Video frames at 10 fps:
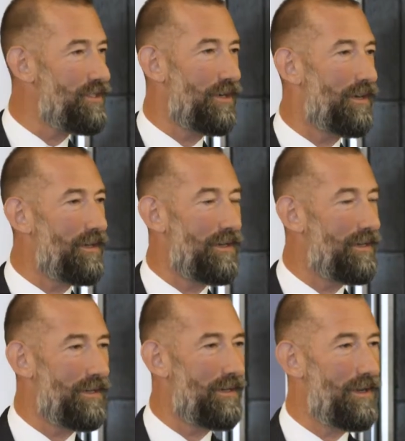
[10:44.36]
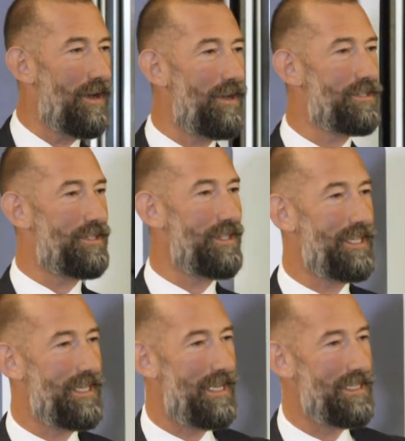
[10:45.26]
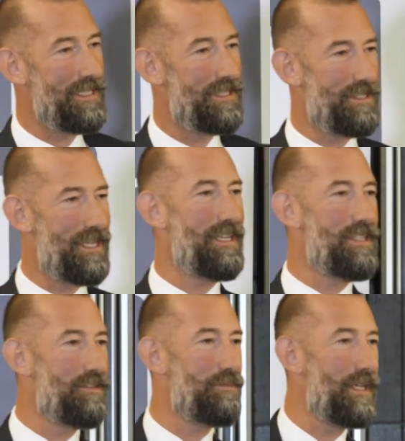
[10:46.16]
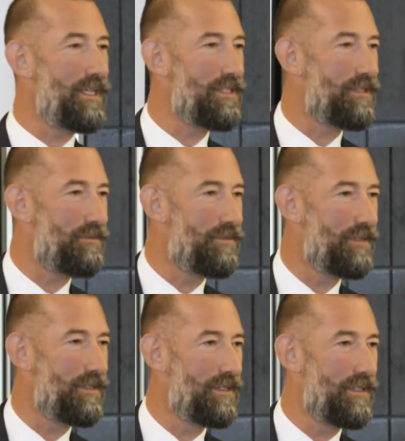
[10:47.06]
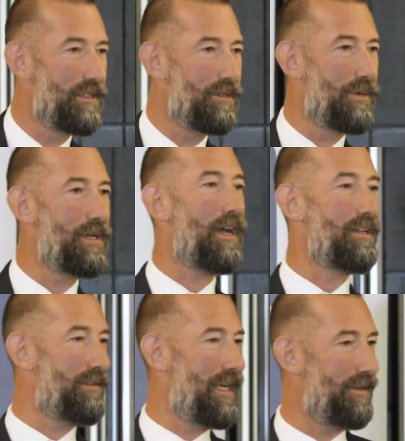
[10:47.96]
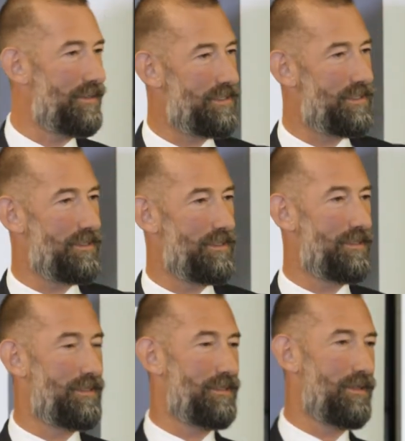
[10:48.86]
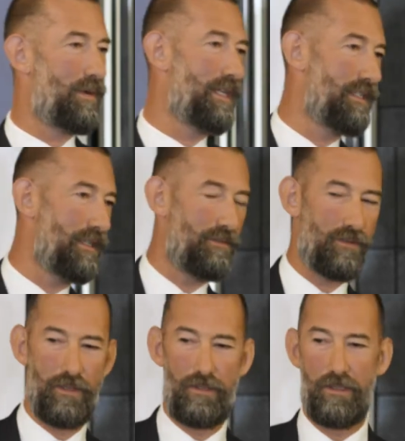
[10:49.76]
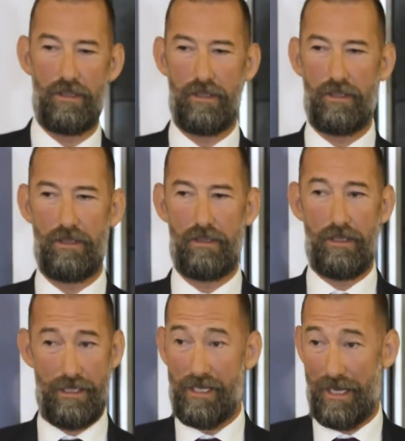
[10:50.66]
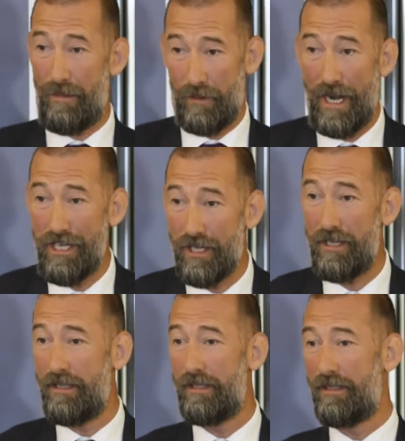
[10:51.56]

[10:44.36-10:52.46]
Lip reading: not hard to think how these tens of millions of productive hours are wasted through, it's collaboration.